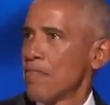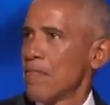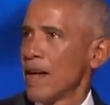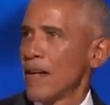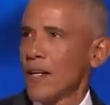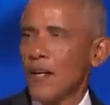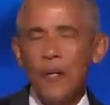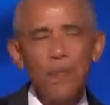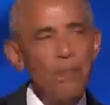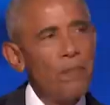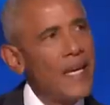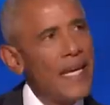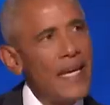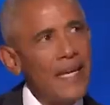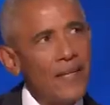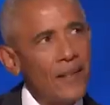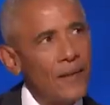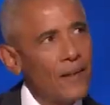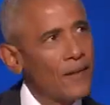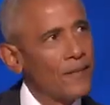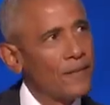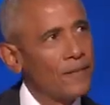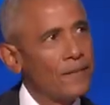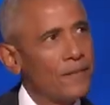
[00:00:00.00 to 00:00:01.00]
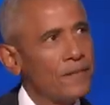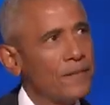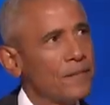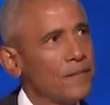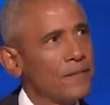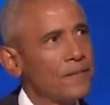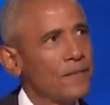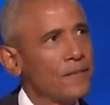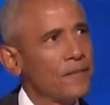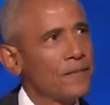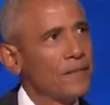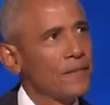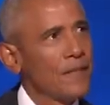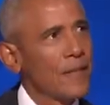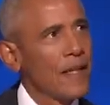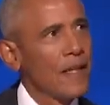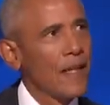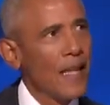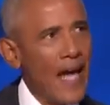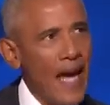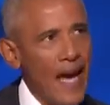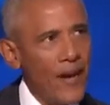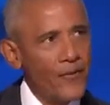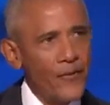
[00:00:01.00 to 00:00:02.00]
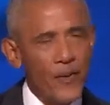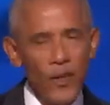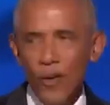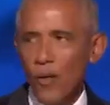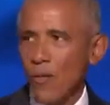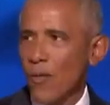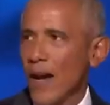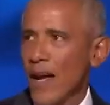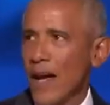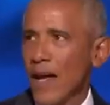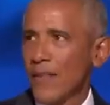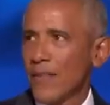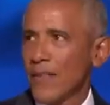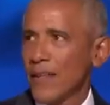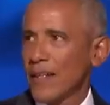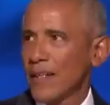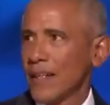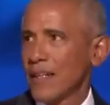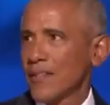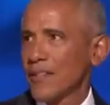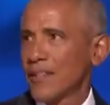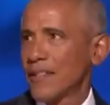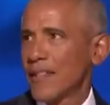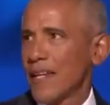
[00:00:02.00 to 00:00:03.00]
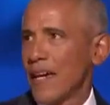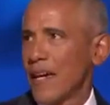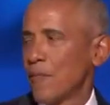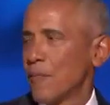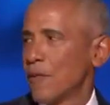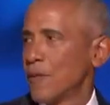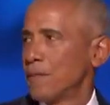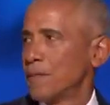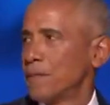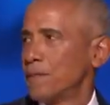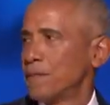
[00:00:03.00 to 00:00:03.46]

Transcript: a good meal, and laughter around the kitchen table.